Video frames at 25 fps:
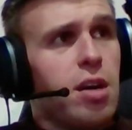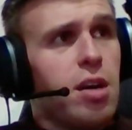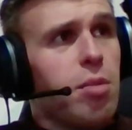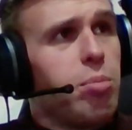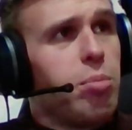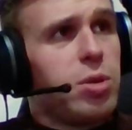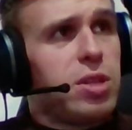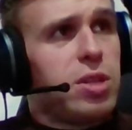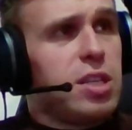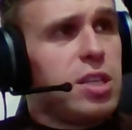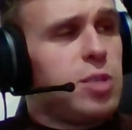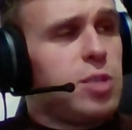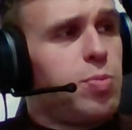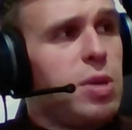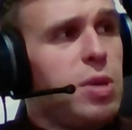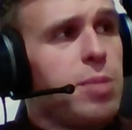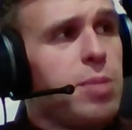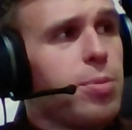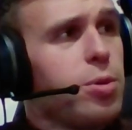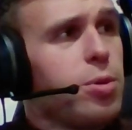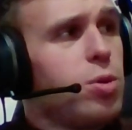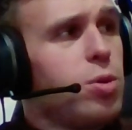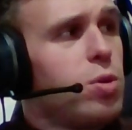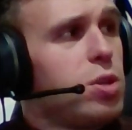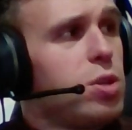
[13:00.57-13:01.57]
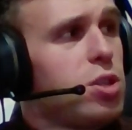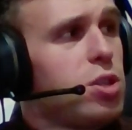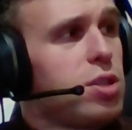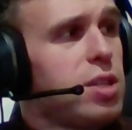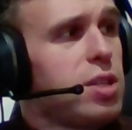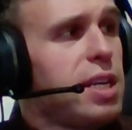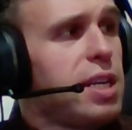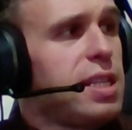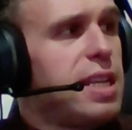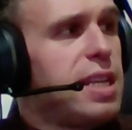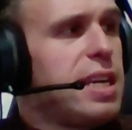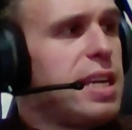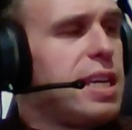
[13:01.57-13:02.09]
But these people who are just
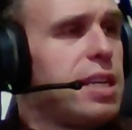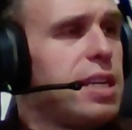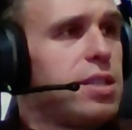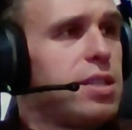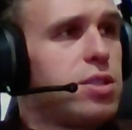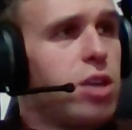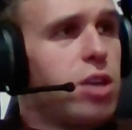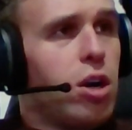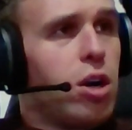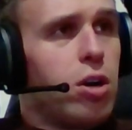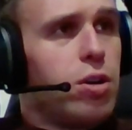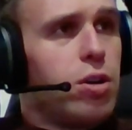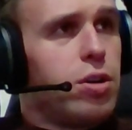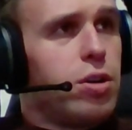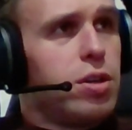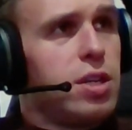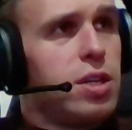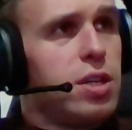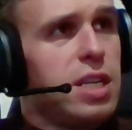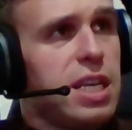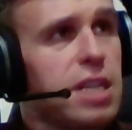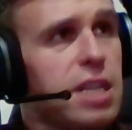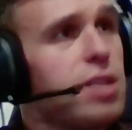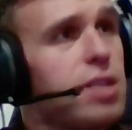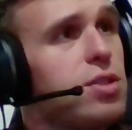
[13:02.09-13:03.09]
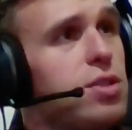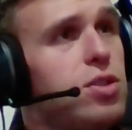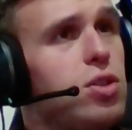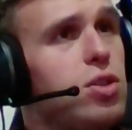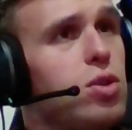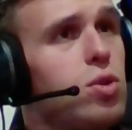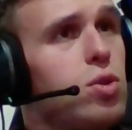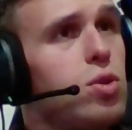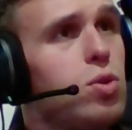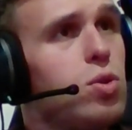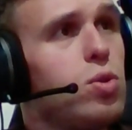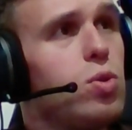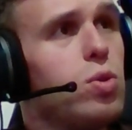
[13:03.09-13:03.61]
like, they get turned
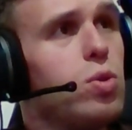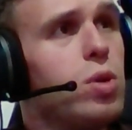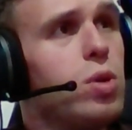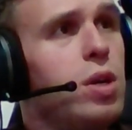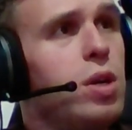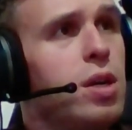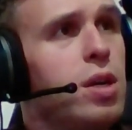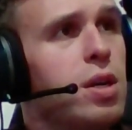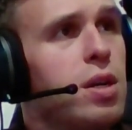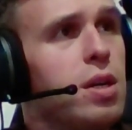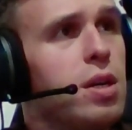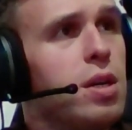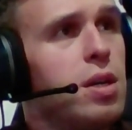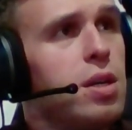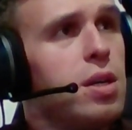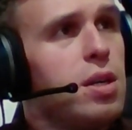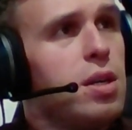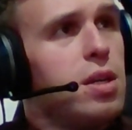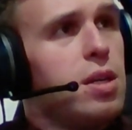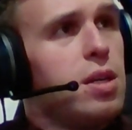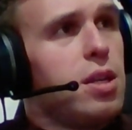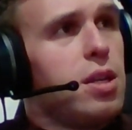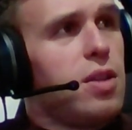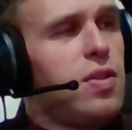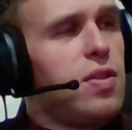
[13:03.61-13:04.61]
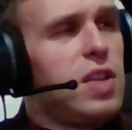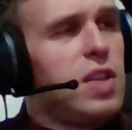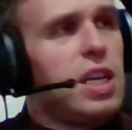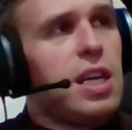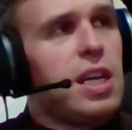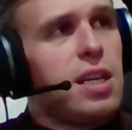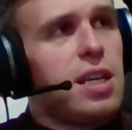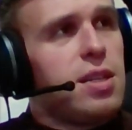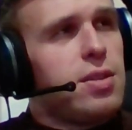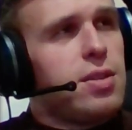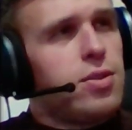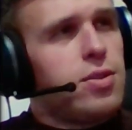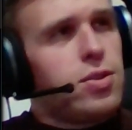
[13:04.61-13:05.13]
into
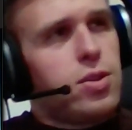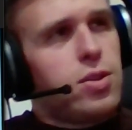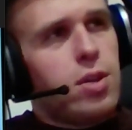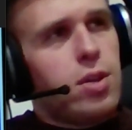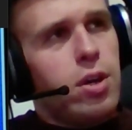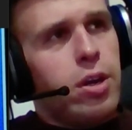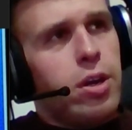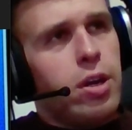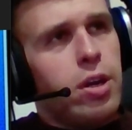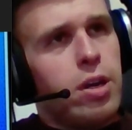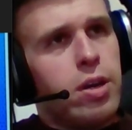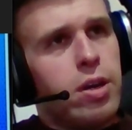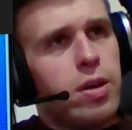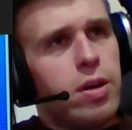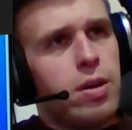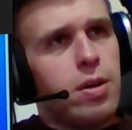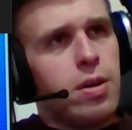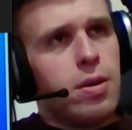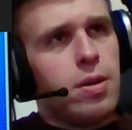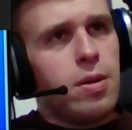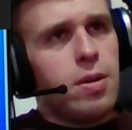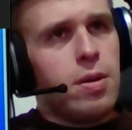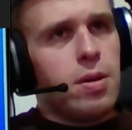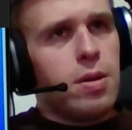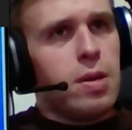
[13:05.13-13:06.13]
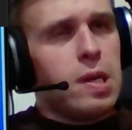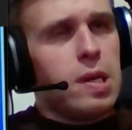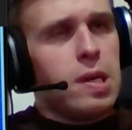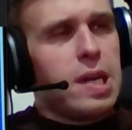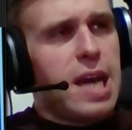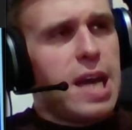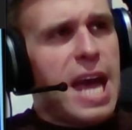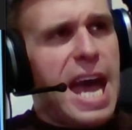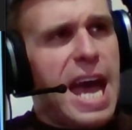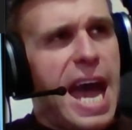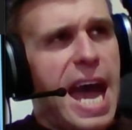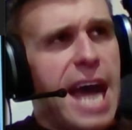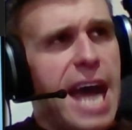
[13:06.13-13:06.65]
these
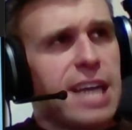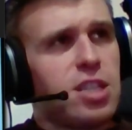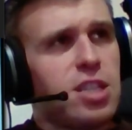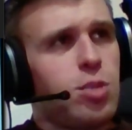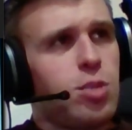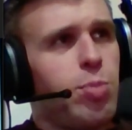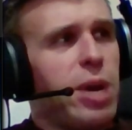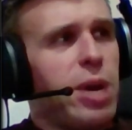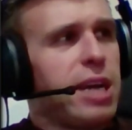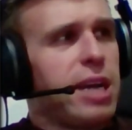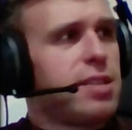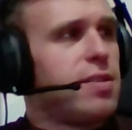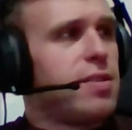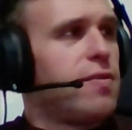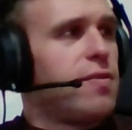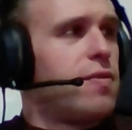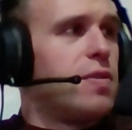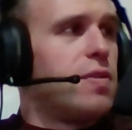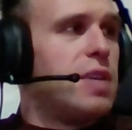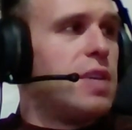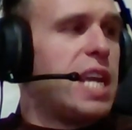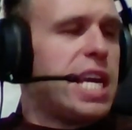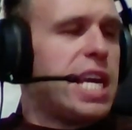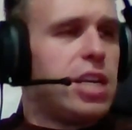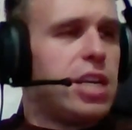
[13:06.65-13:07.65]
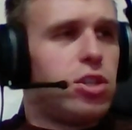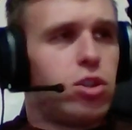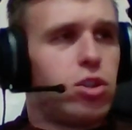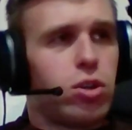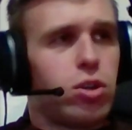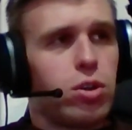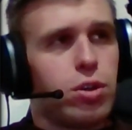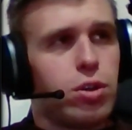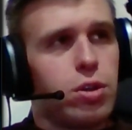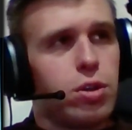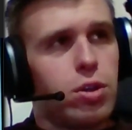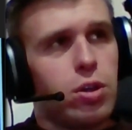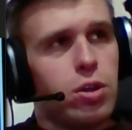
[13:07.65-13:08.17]
aspects of
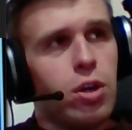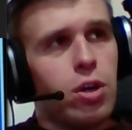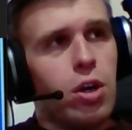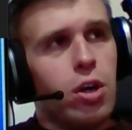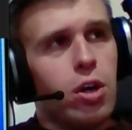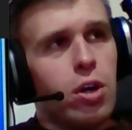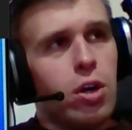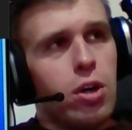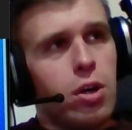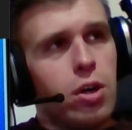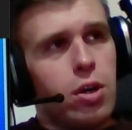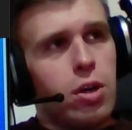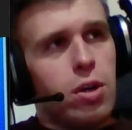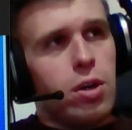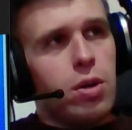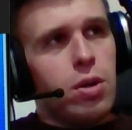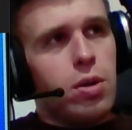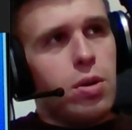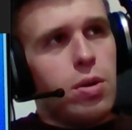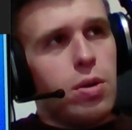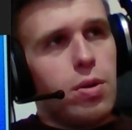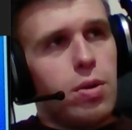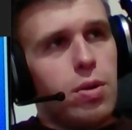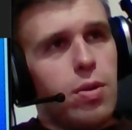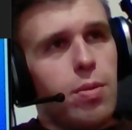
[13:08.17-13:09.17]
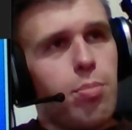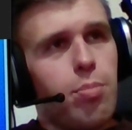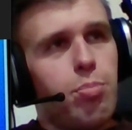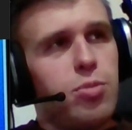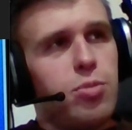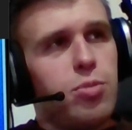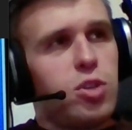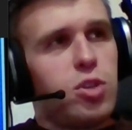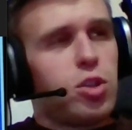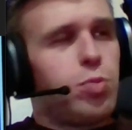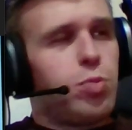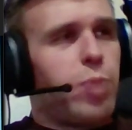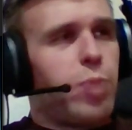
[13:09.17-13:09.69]
nature
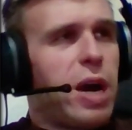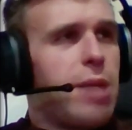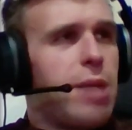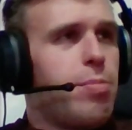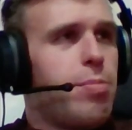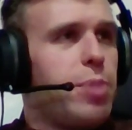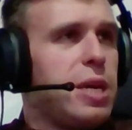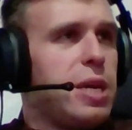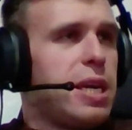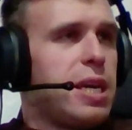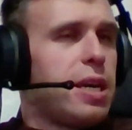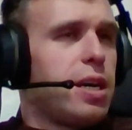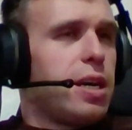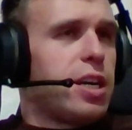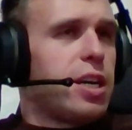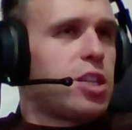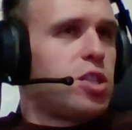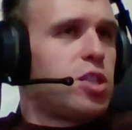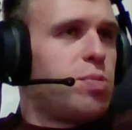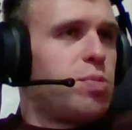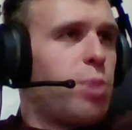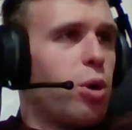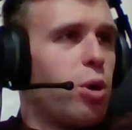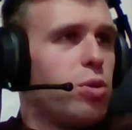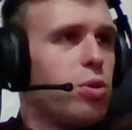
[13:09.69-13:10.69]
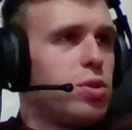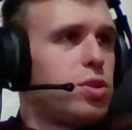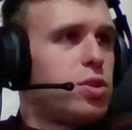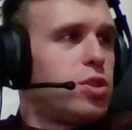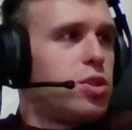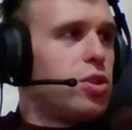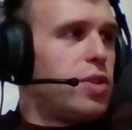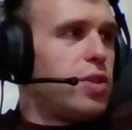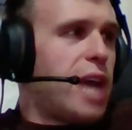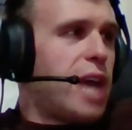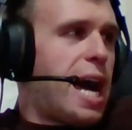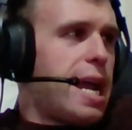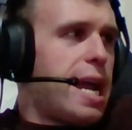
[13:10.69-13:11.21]
just by being exposed
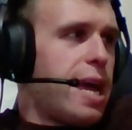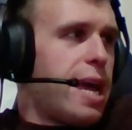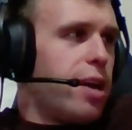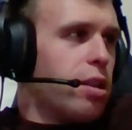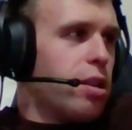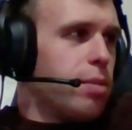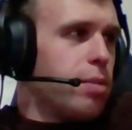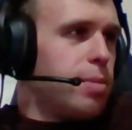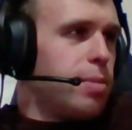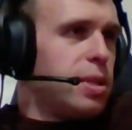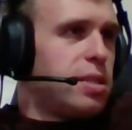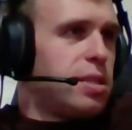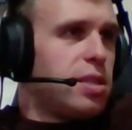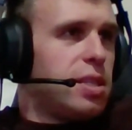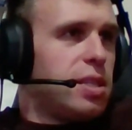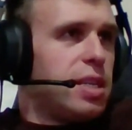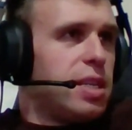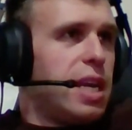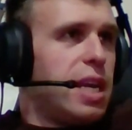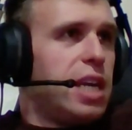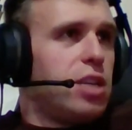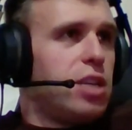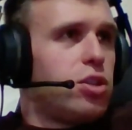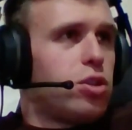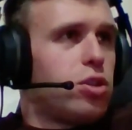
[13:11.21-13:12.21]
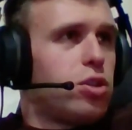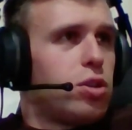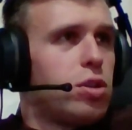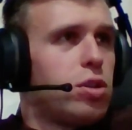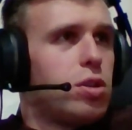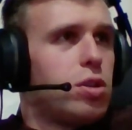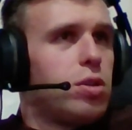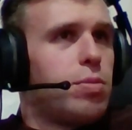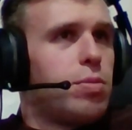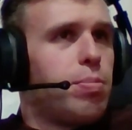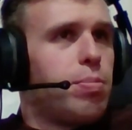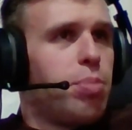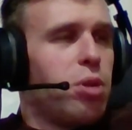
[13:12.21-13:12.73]
to that element in
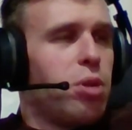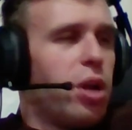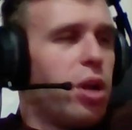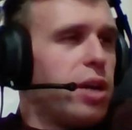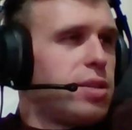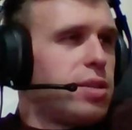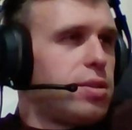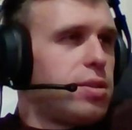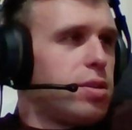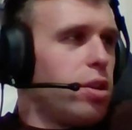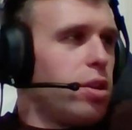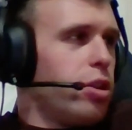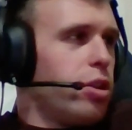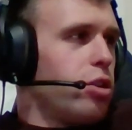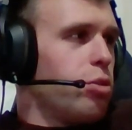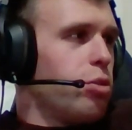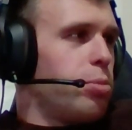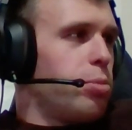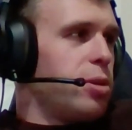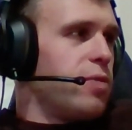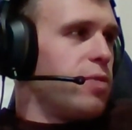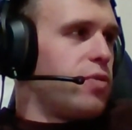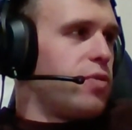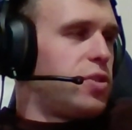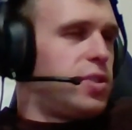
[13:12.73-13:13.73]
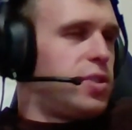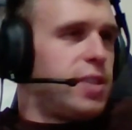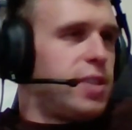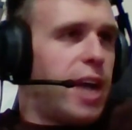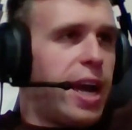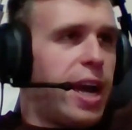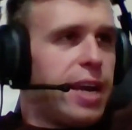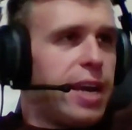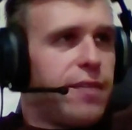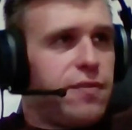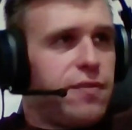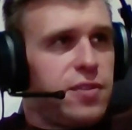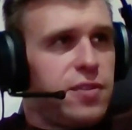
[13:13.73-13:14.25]
nature plus a little bit of
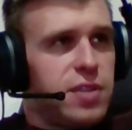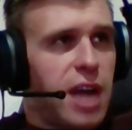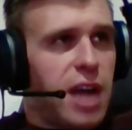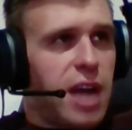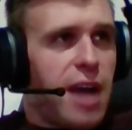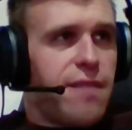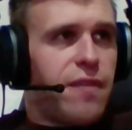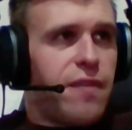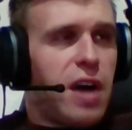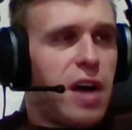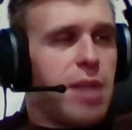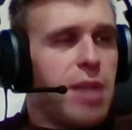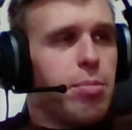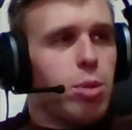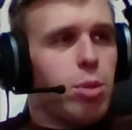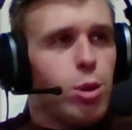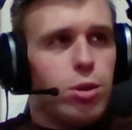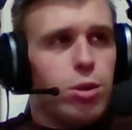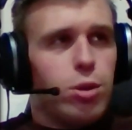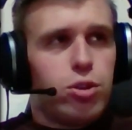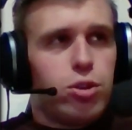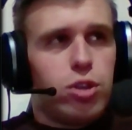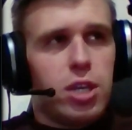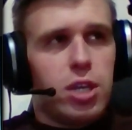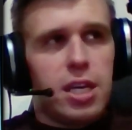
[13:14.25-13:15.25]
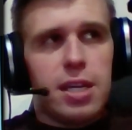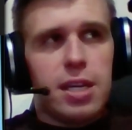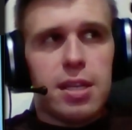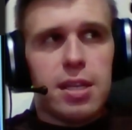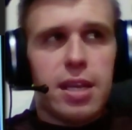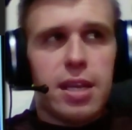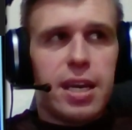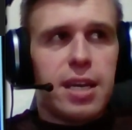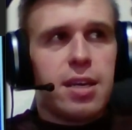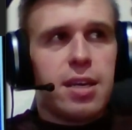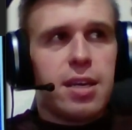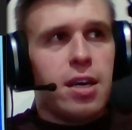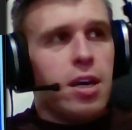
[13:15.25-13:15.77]
sci- sci-fi bullshit
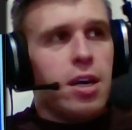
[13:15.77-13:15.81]
like